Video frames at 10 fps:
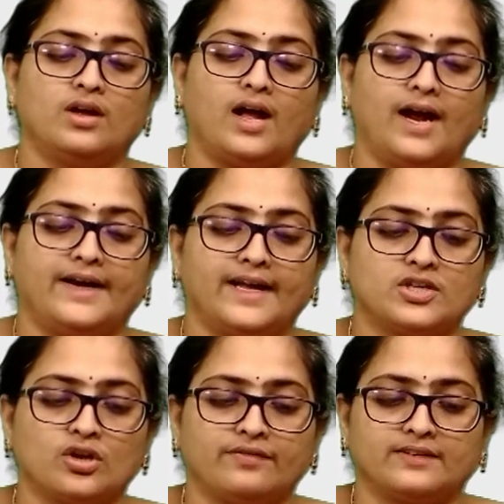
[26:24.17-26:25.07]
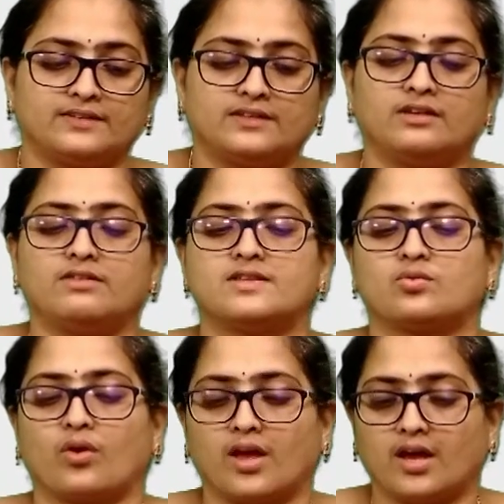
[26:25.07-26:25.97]
and h of s is equals
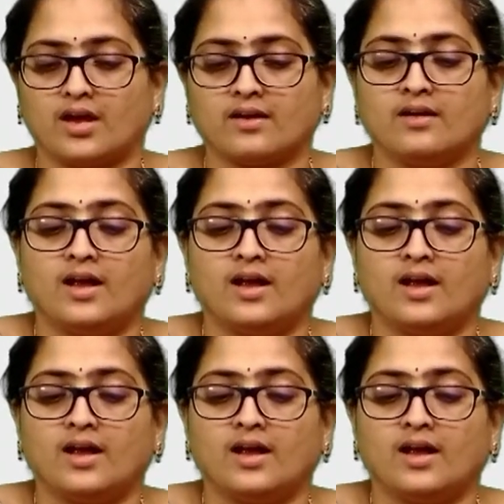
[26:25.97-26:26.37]
to a,